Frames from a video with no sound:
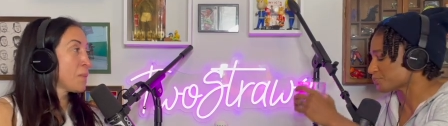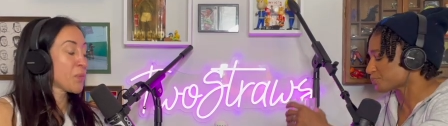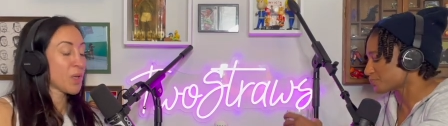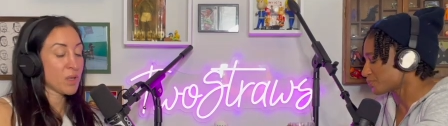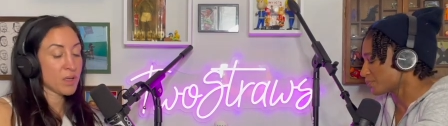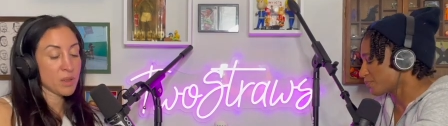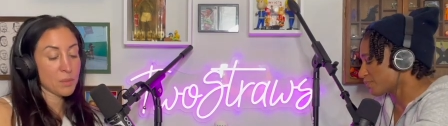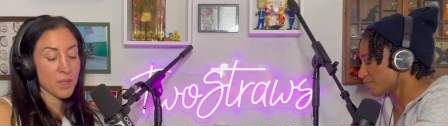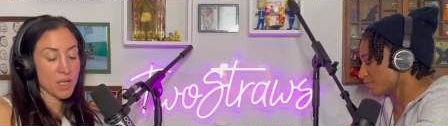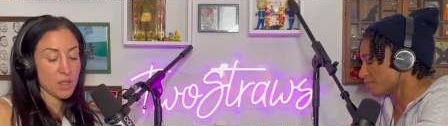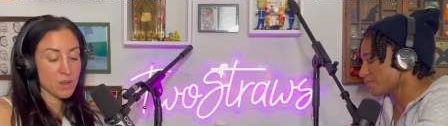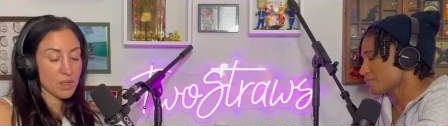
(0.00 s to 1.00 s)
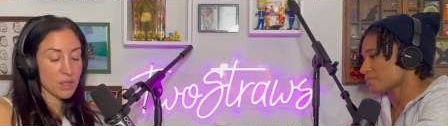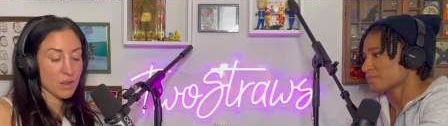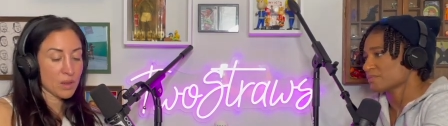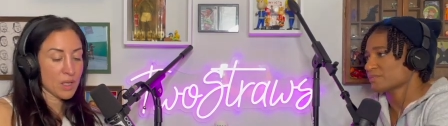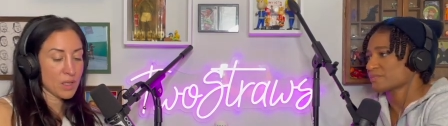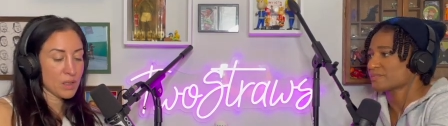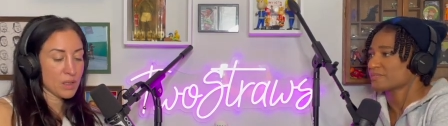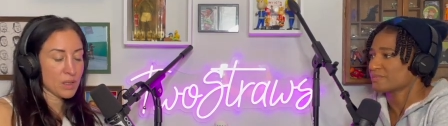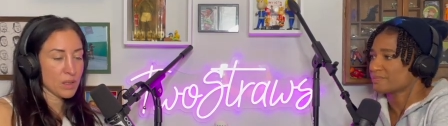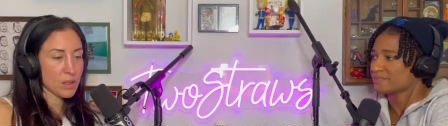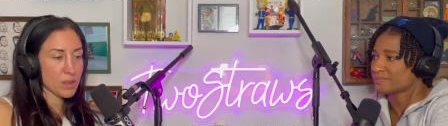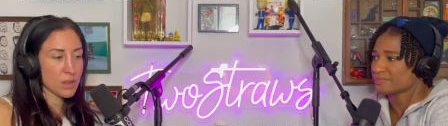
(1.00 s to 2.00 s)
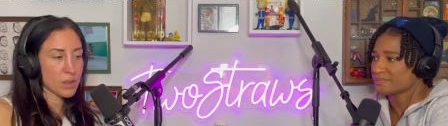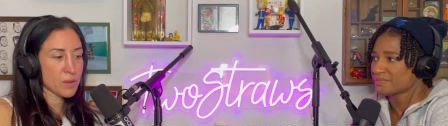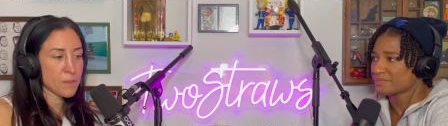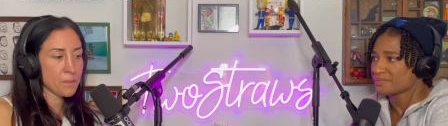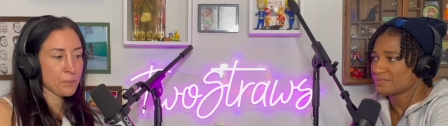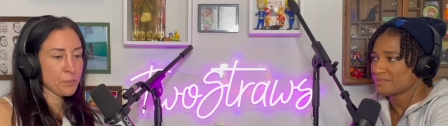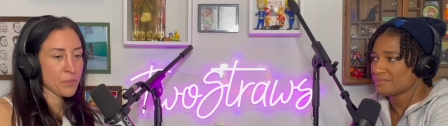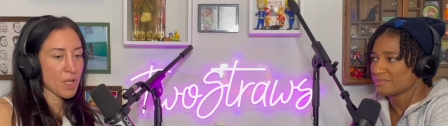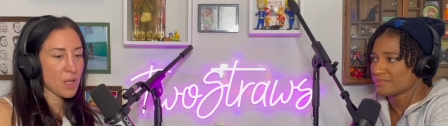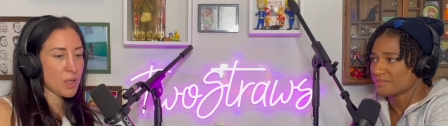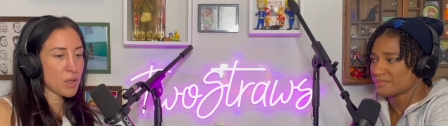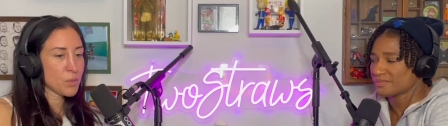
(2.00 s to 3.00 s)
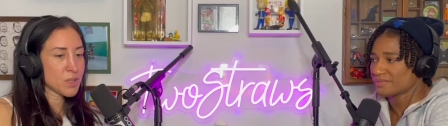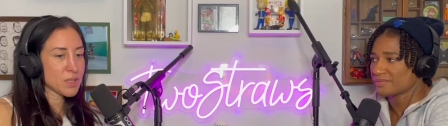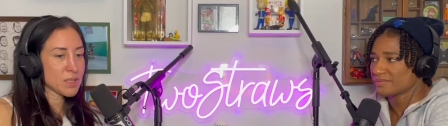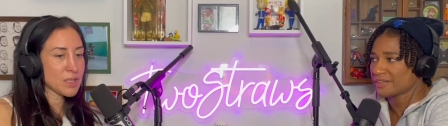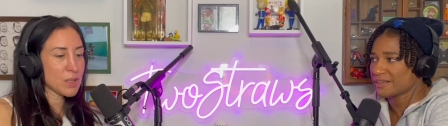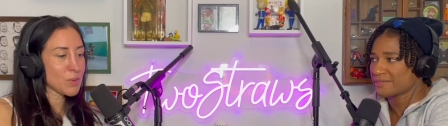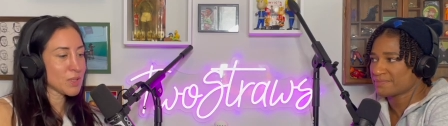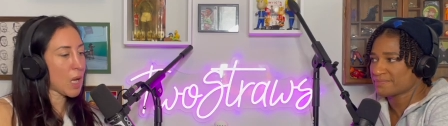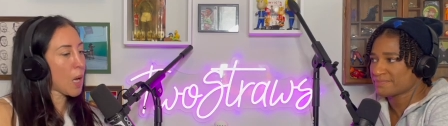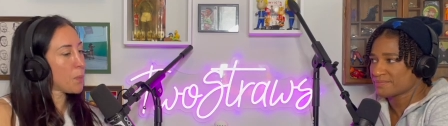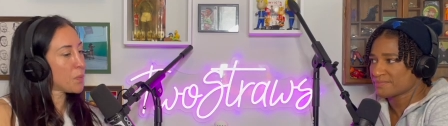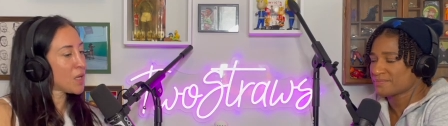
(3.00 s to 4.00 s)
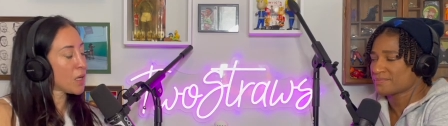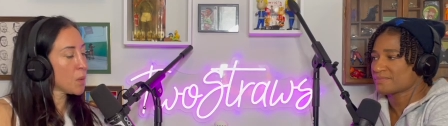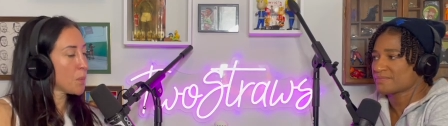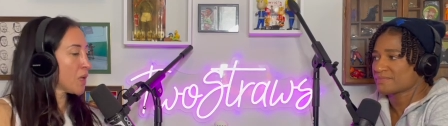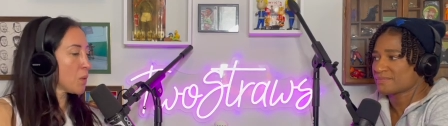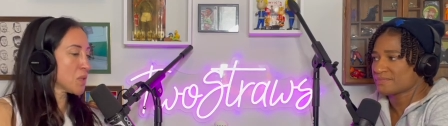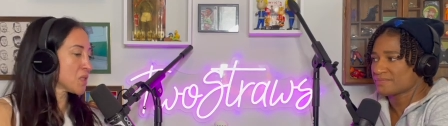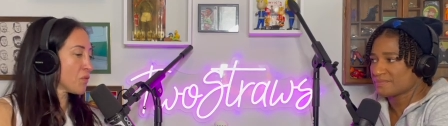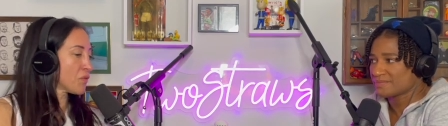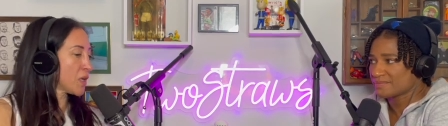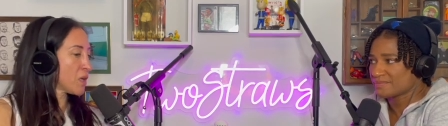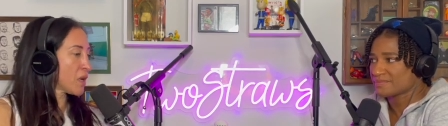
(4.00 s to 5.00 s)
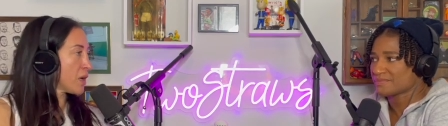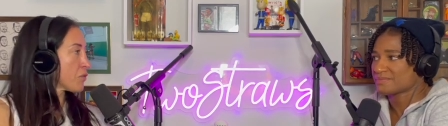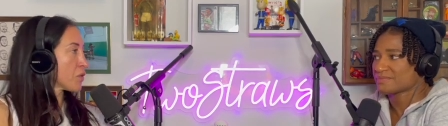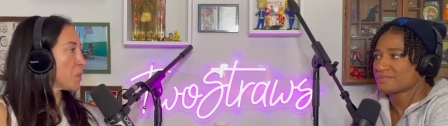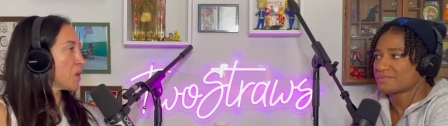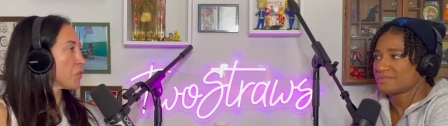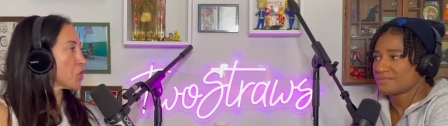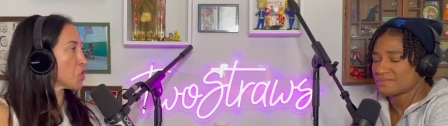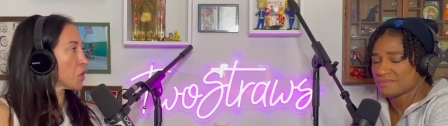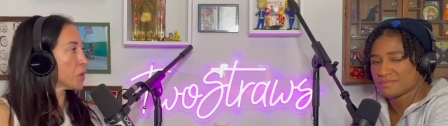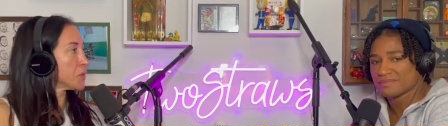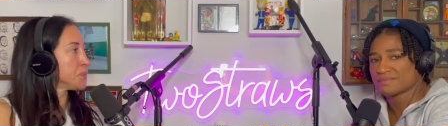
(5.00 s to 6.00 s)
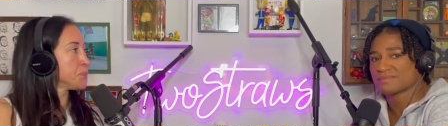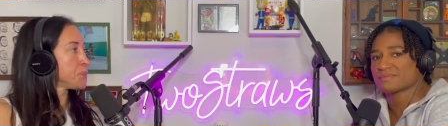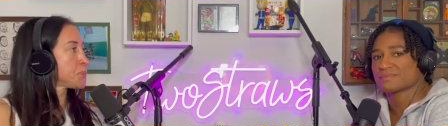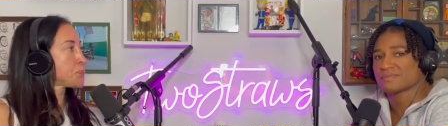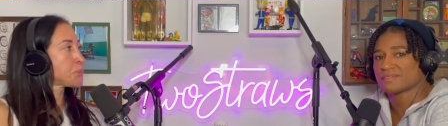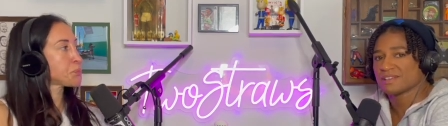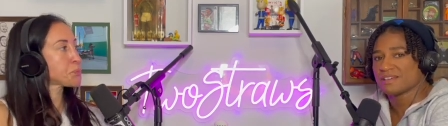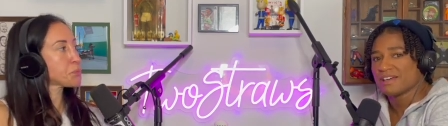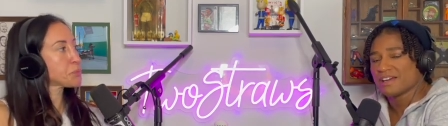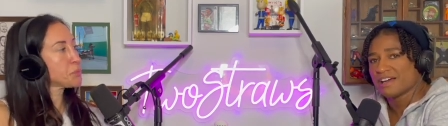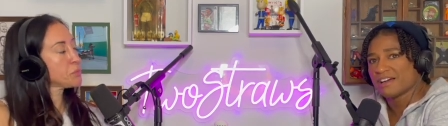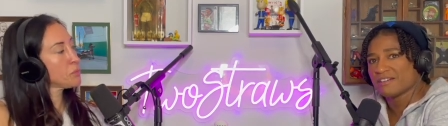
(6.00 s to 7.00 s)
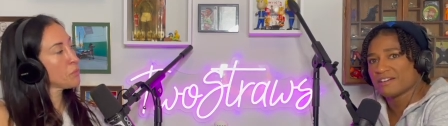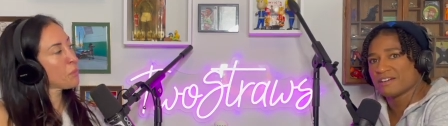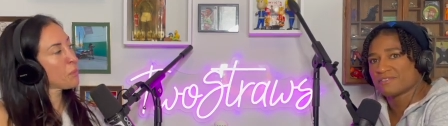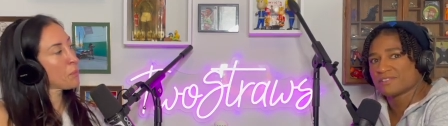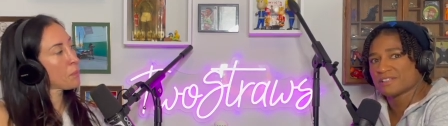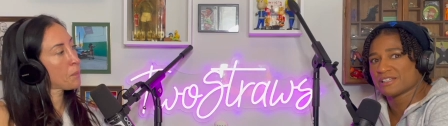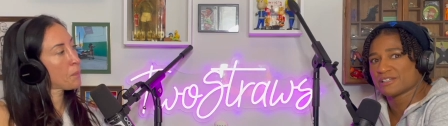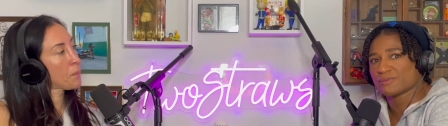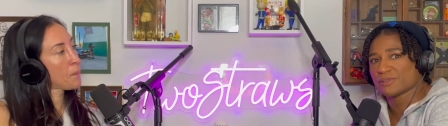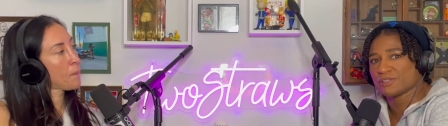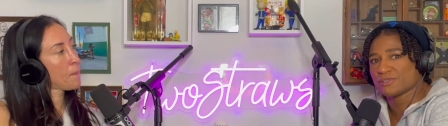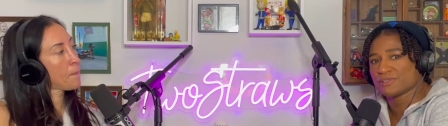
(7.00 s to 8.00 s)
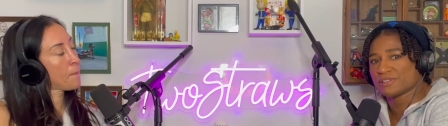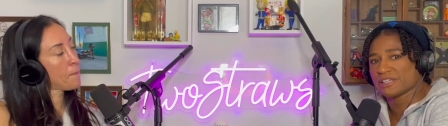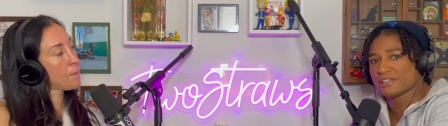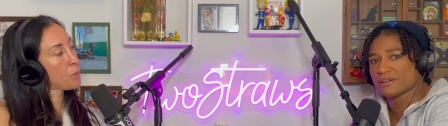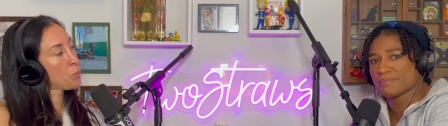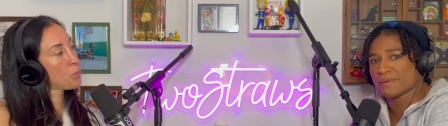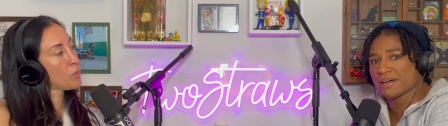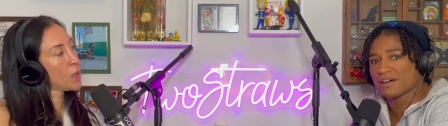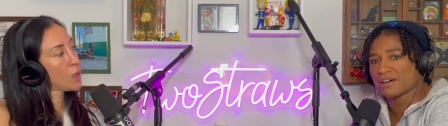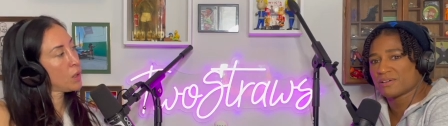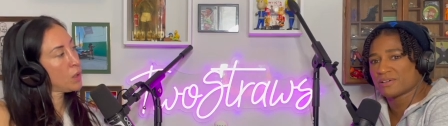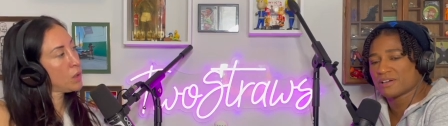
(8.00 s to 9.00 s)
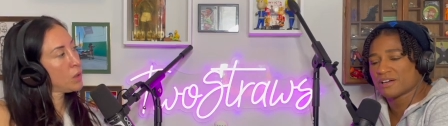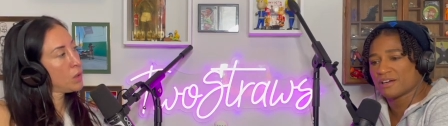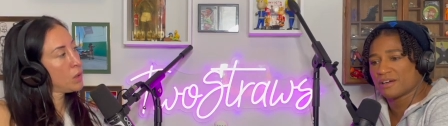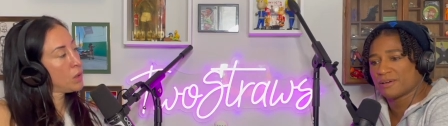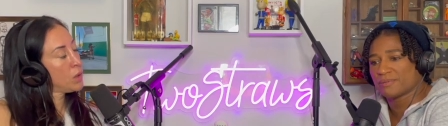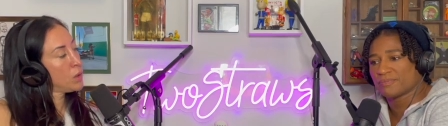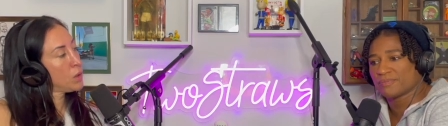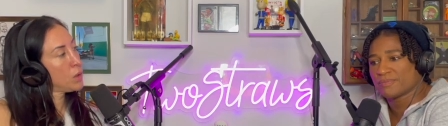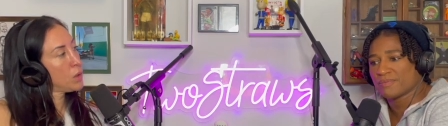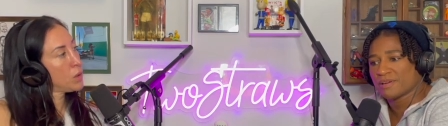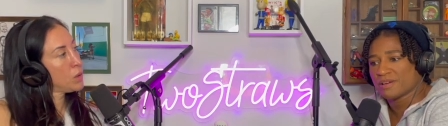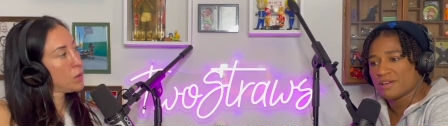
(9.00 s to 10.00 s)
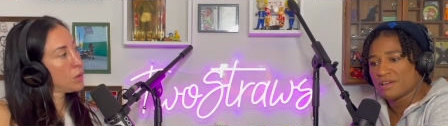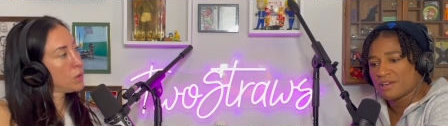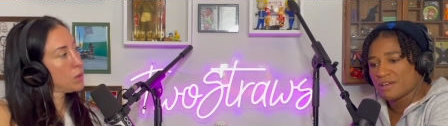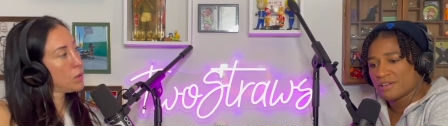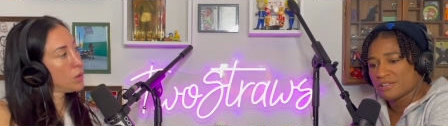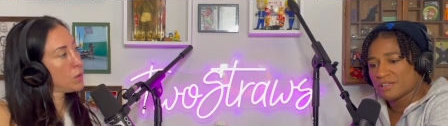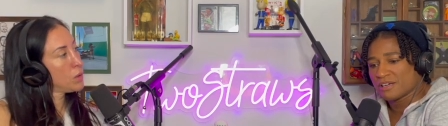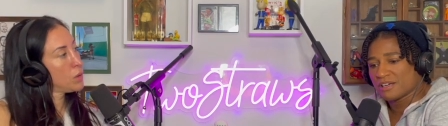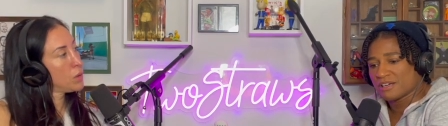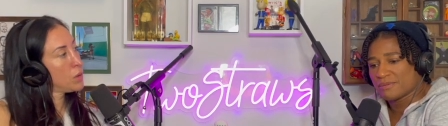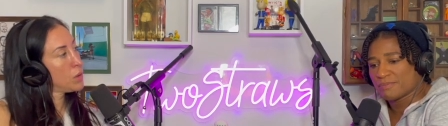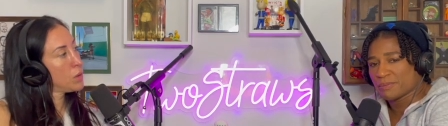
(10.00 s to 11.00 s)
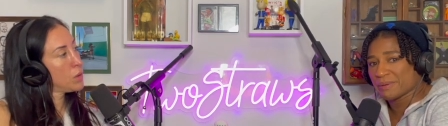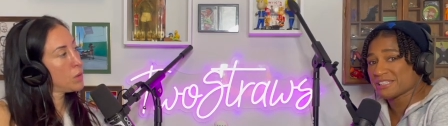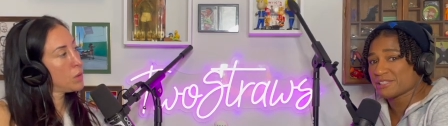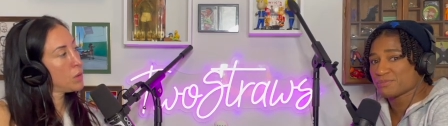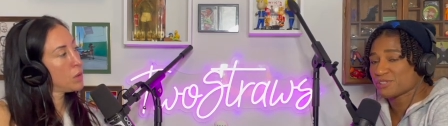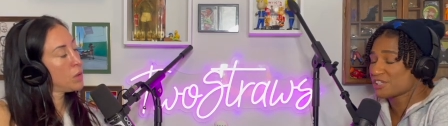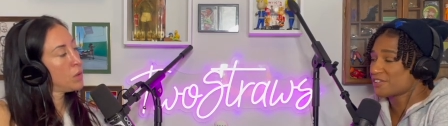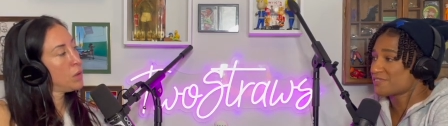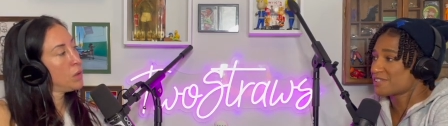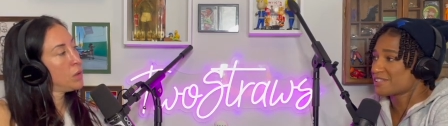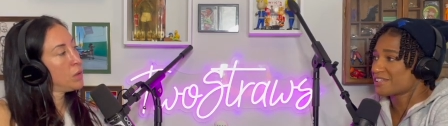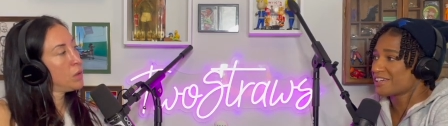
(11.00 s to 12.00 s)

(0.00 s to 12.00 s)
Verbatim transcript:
Speaker 1: Um, I think that they're. It was it was up there, but it wasn't fight of the night for me for sure.
Speaker 2: Mm. Uh, I feel like when you think about um, uh, momentum shifts.